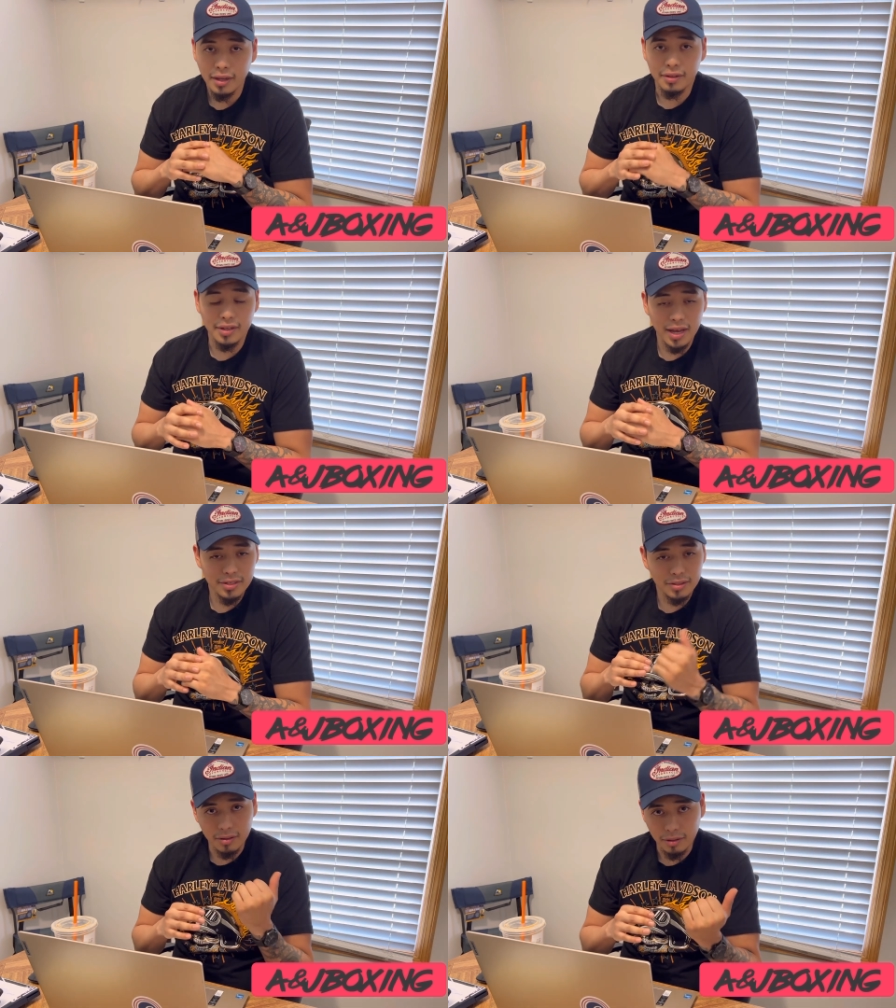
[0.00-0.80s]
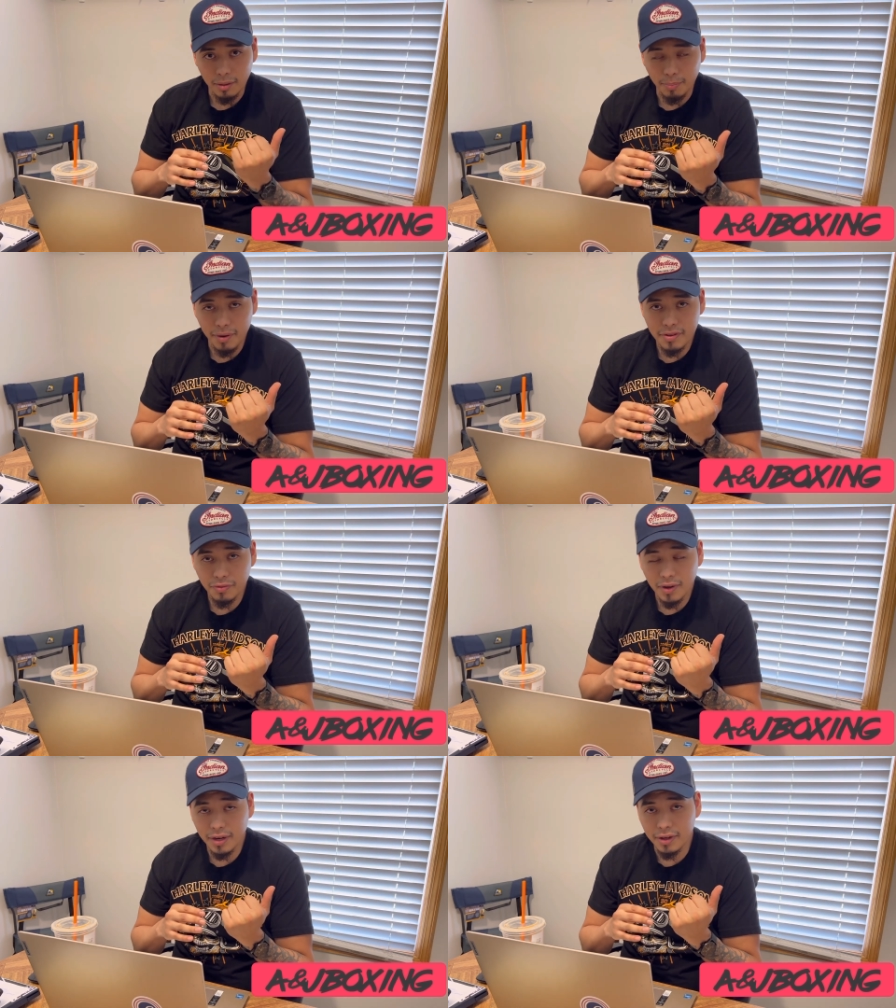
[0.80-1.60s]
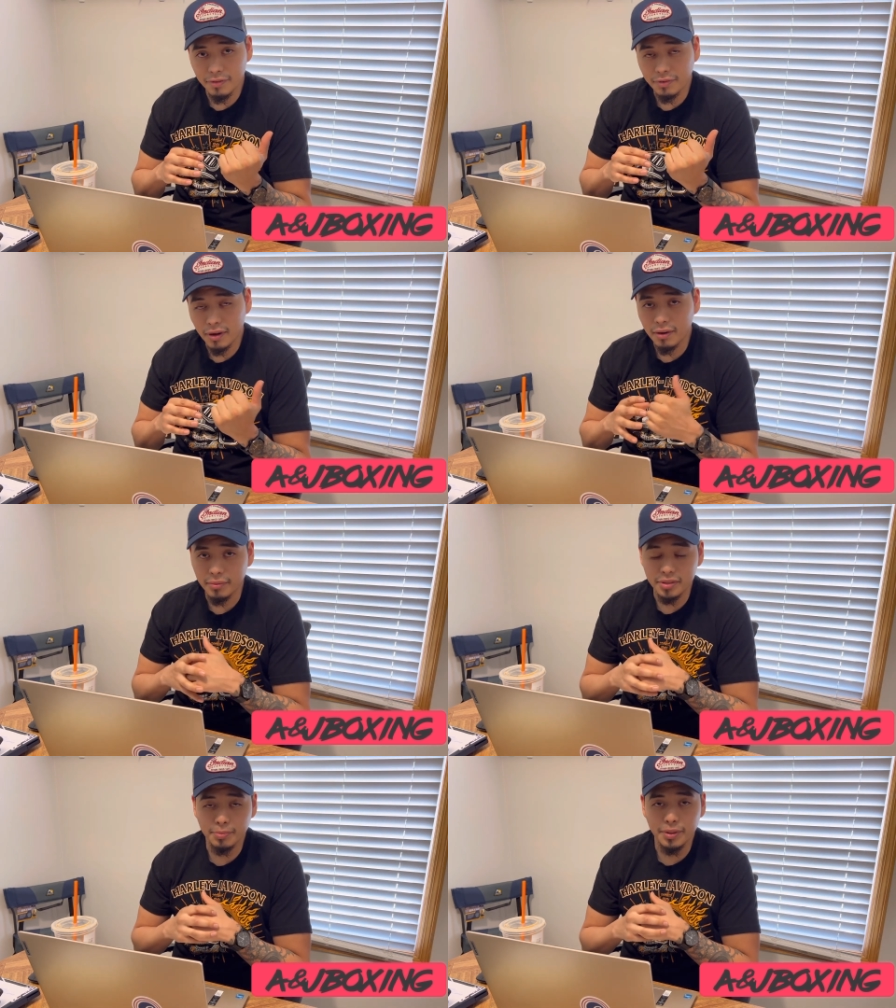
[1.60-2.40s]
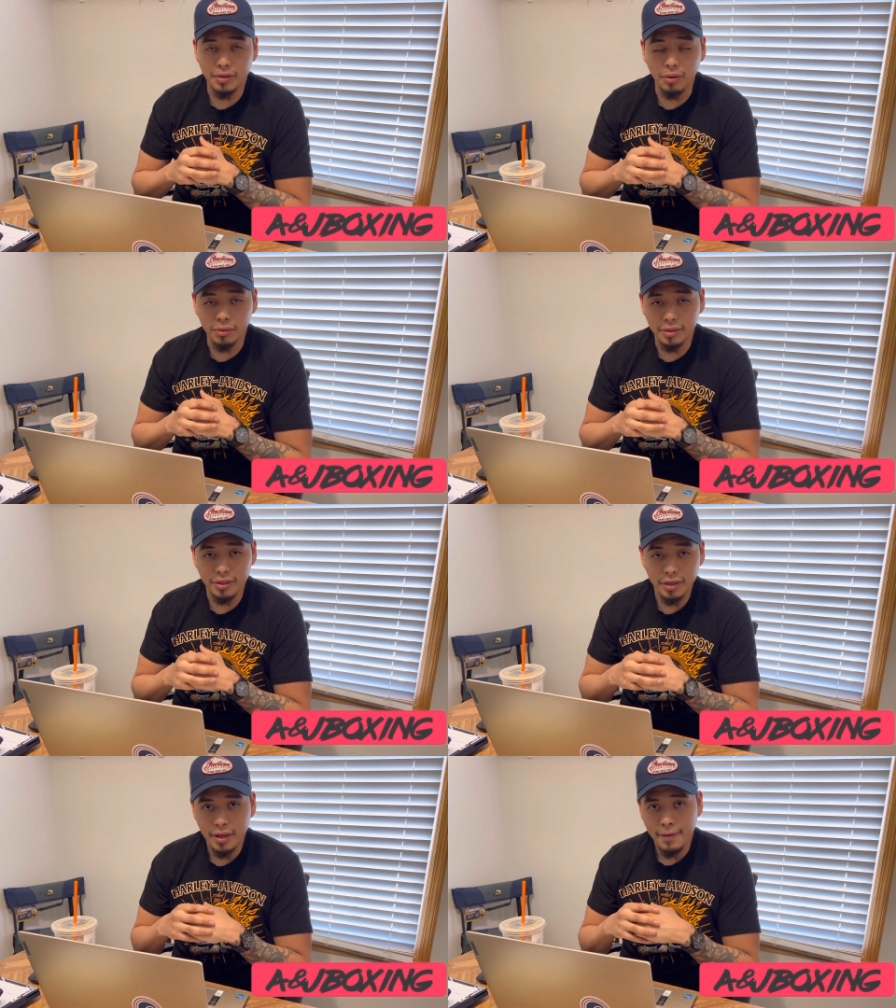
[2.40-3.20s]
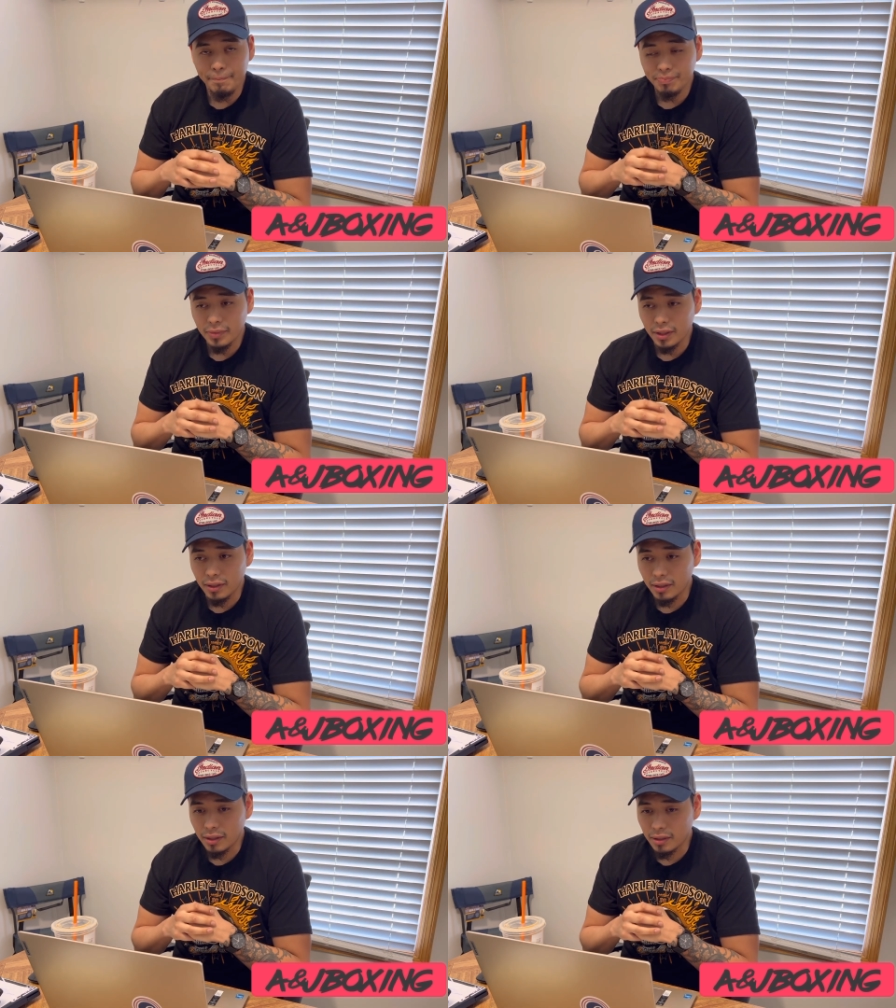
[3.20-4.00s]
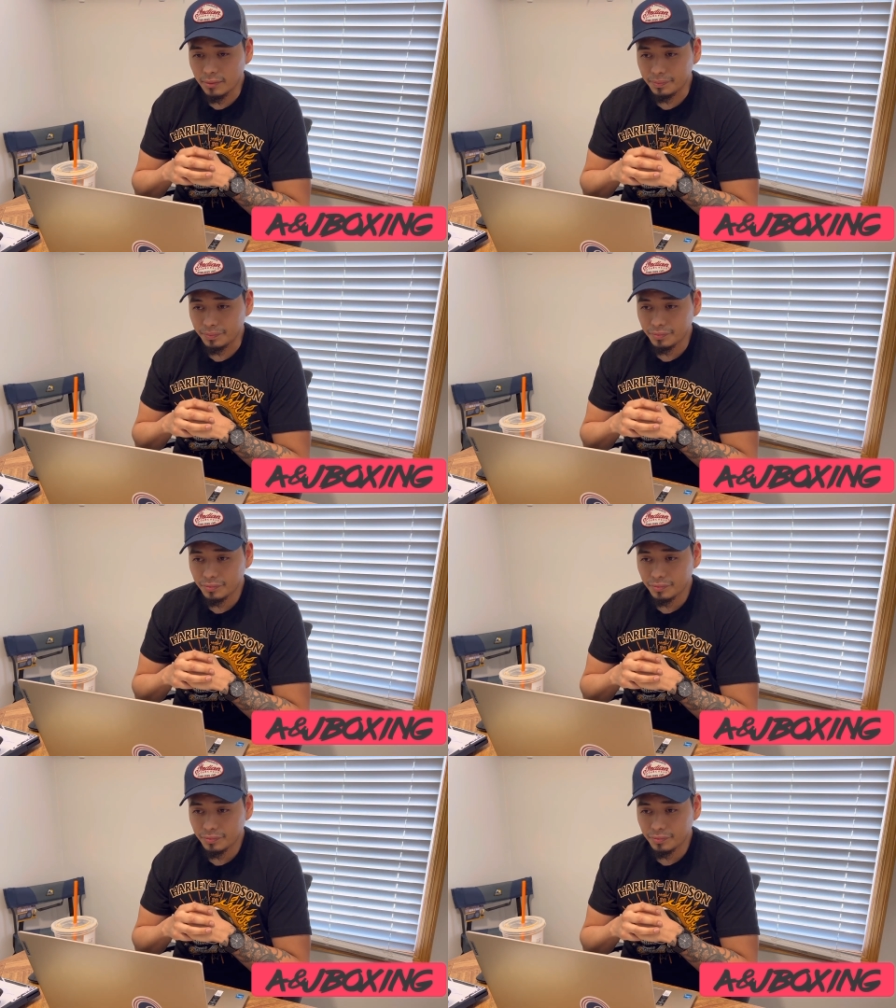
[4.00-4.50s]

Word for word: Yes, the previous fighter he fought was a bit older, um,